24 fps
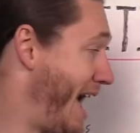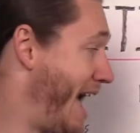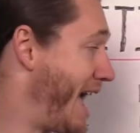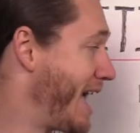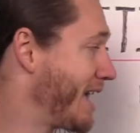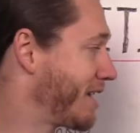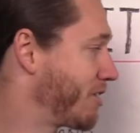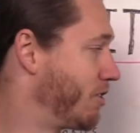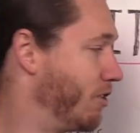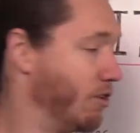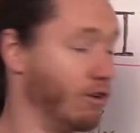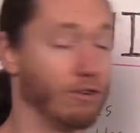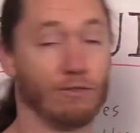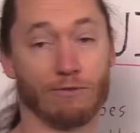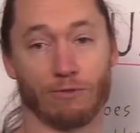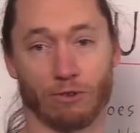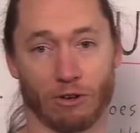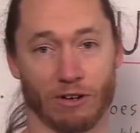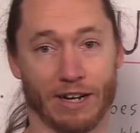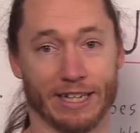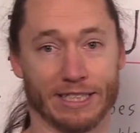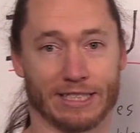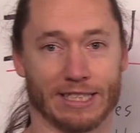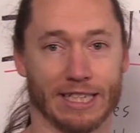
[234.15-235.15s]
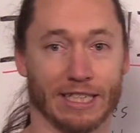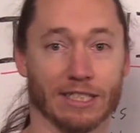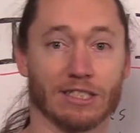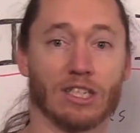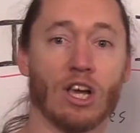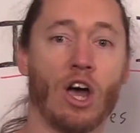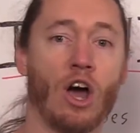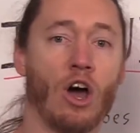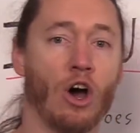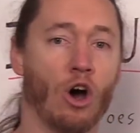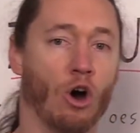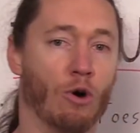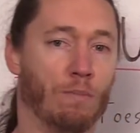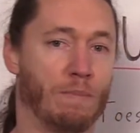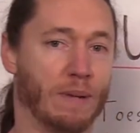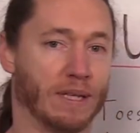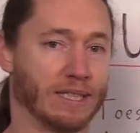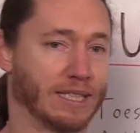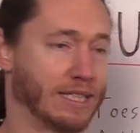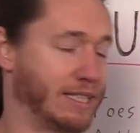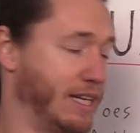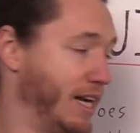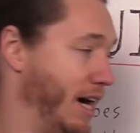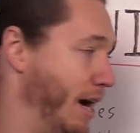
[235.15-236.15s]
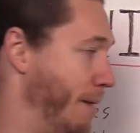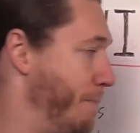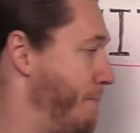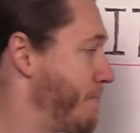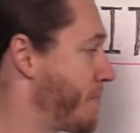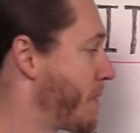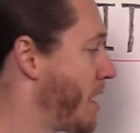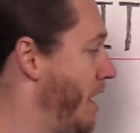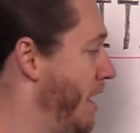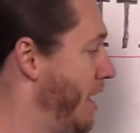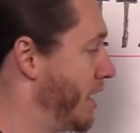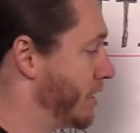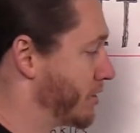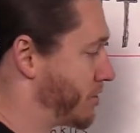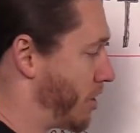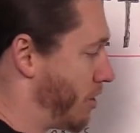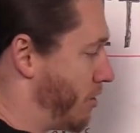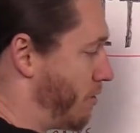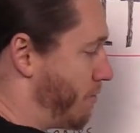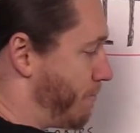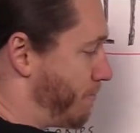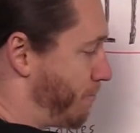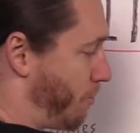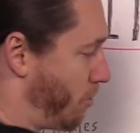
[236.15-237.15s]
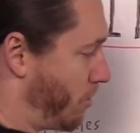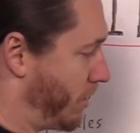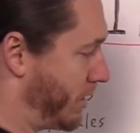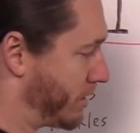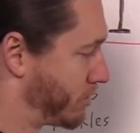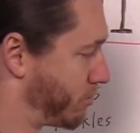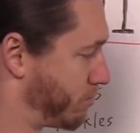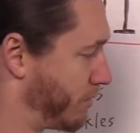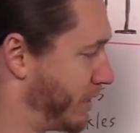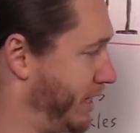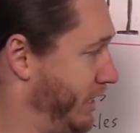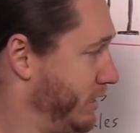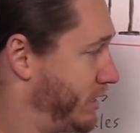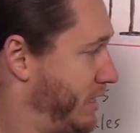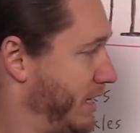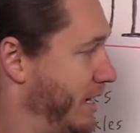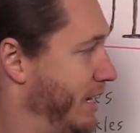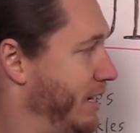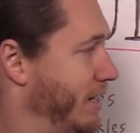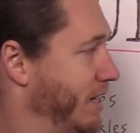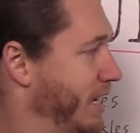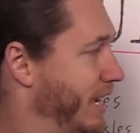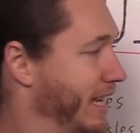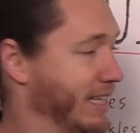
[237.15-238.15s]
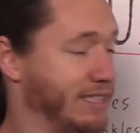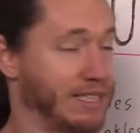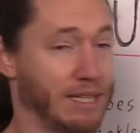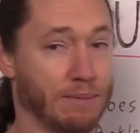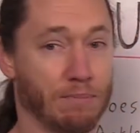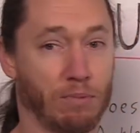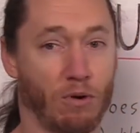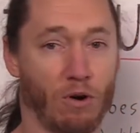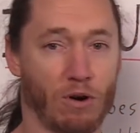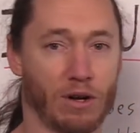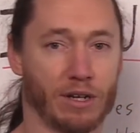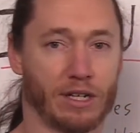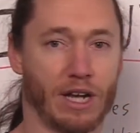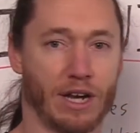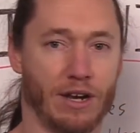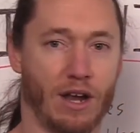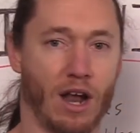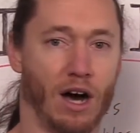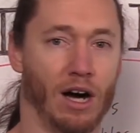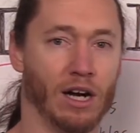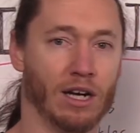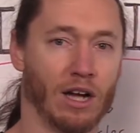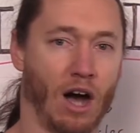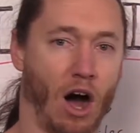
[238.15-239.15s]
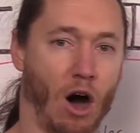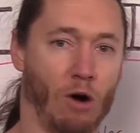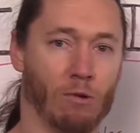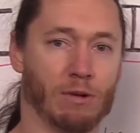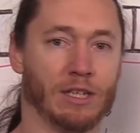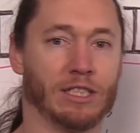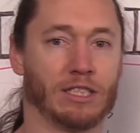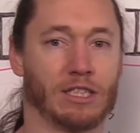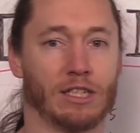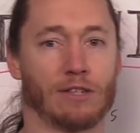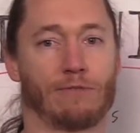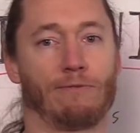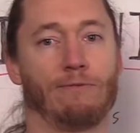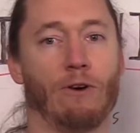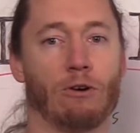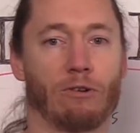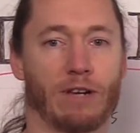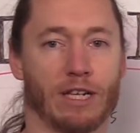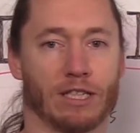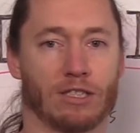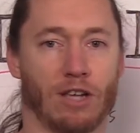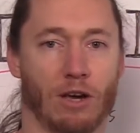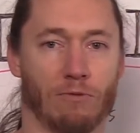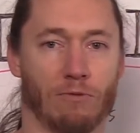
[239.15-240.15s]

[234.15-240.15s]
ankle, for instance, opens it up. So for this reason, it's important to not always just focus